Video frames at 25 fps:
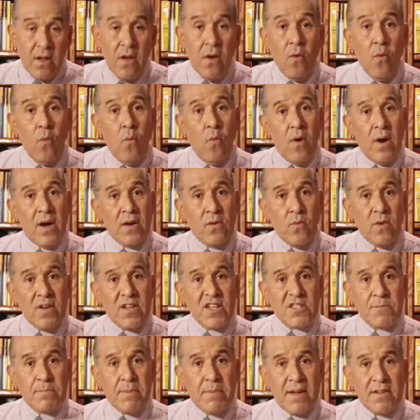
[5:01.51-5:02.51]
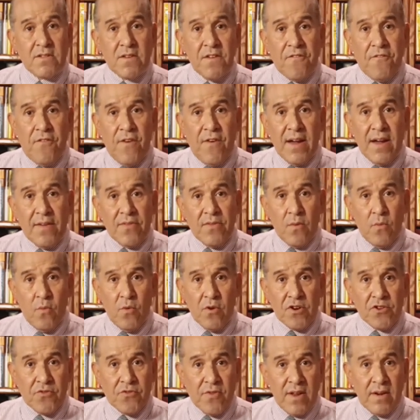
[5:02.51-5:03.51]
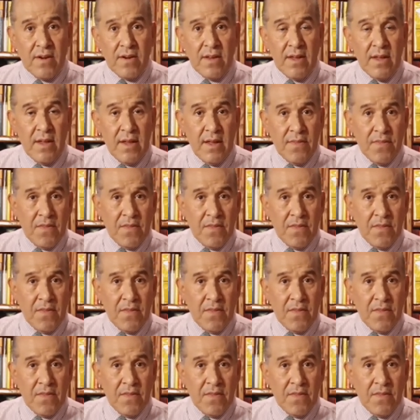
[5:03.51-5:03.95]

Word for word: One would expect to find the word Trinity in the